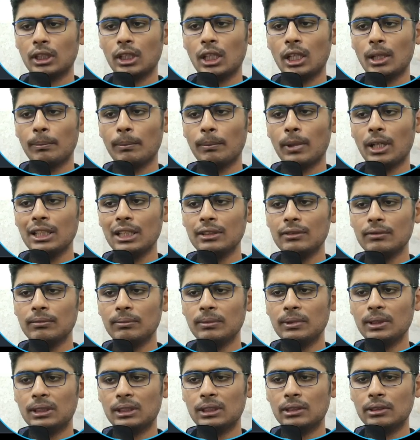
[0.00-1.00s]
but with
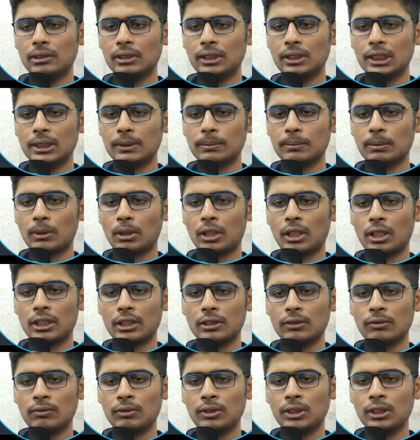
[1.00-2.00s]
this part
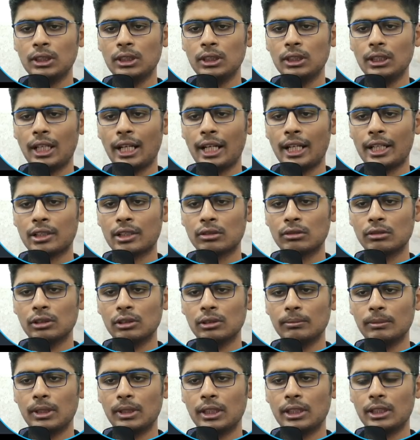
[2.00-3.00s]
we actually
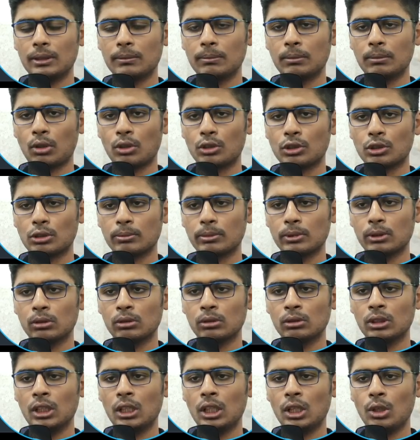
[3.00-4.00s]
make it possible
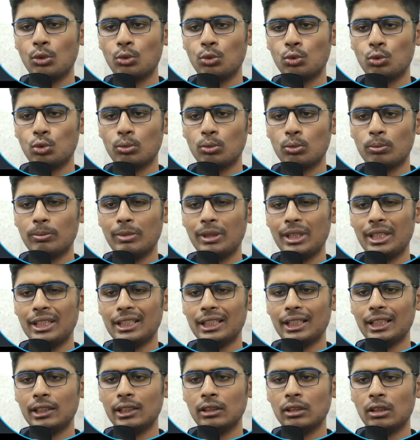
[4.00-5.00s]
to make a
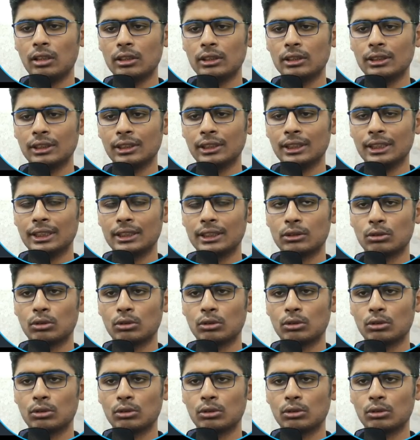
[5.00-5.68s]
lot less code